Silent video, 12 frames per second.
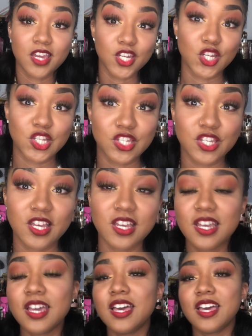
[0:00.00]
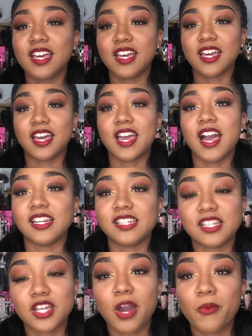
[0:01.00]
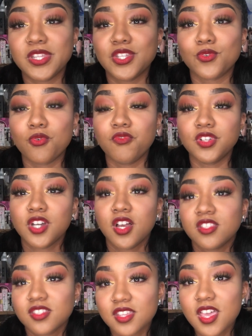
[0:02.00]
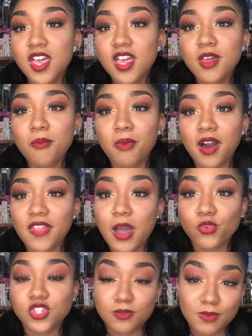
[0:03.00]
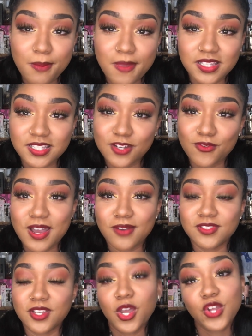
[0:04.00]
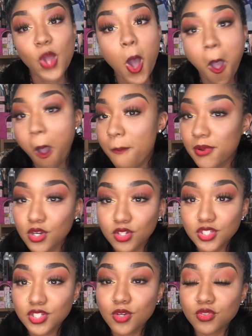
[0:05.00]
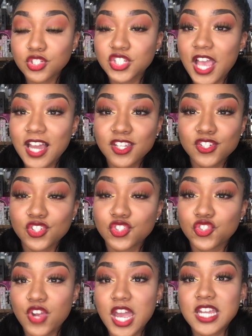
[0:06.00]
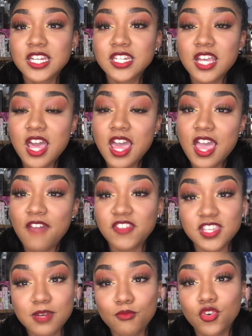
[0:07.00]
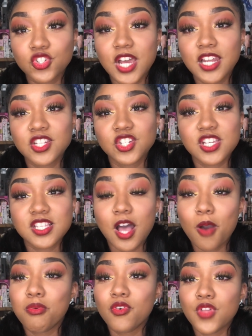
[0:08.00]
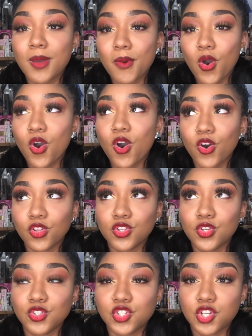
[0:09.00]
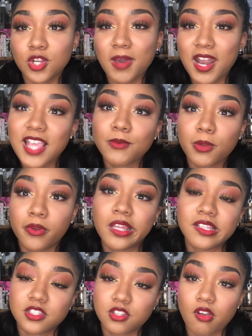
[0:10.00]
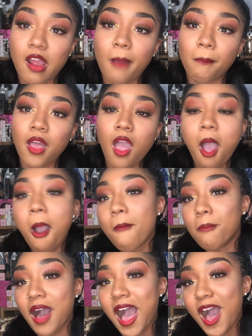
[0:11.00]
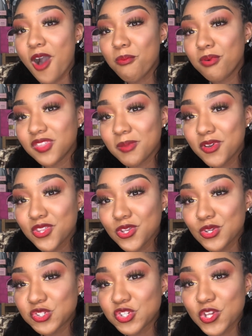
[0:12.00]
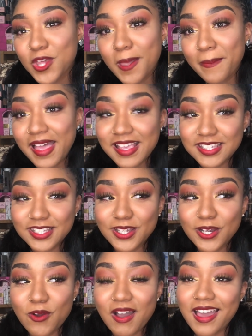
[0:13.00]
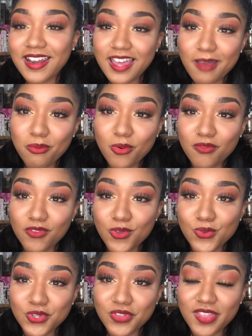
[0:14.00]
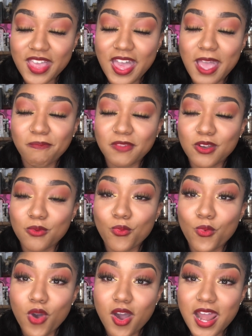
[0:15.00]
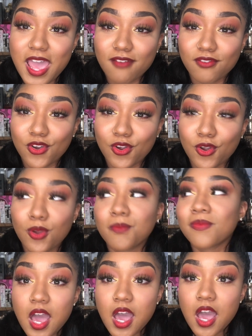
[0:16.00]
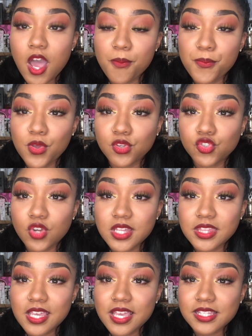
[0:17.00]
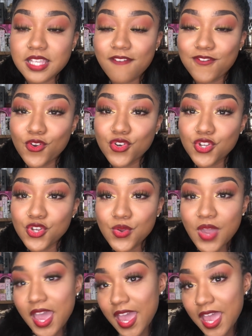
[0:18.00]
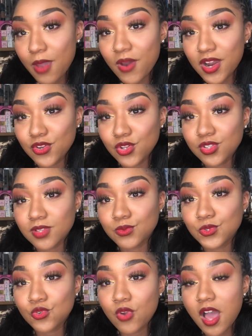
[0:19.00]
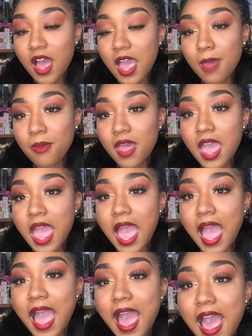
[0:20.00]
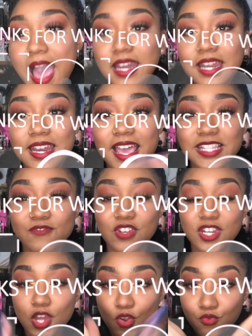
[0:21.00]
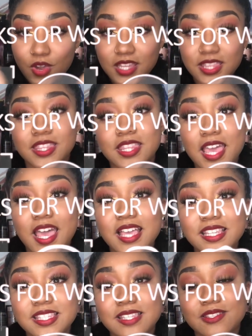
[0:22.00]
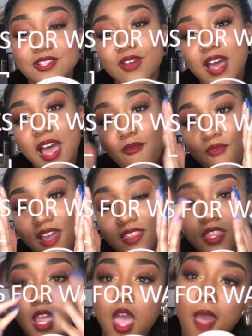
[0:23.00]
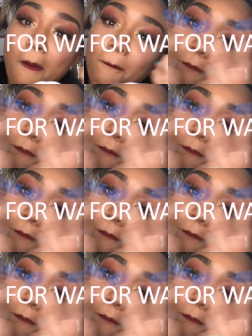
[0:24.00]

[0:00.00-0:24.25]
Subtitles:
a dancer. Okay, I went to school for dance, but that was just me messing around and hopping on, you know, the challenge, the trend. If there's any more challenges, I'll put them on YouTube. I like to put them on Instagram, but I'll put them on YouTube, as you know, I got a couple of views on that and whatever. I hope you enjoyed this. If you're new, hey, why don't you subscribe? And next video right there, subscribe right there.